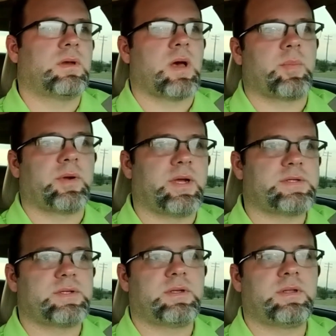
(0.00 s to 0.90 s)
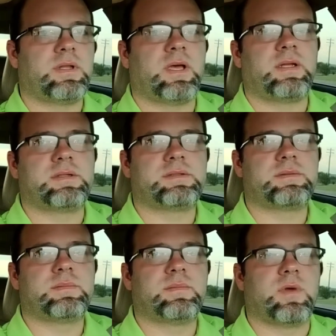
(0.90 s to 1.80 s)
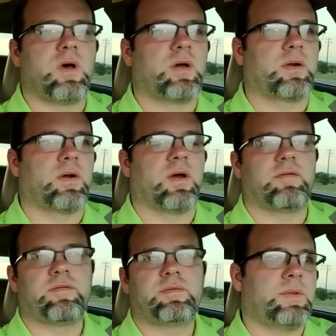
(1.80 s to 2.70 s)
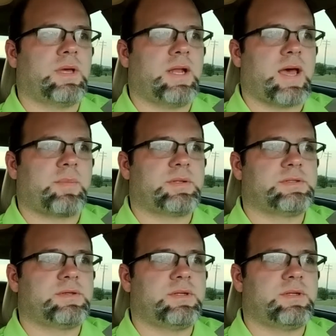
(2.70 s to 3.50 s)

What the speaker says: operation that is on or off. When that happens, you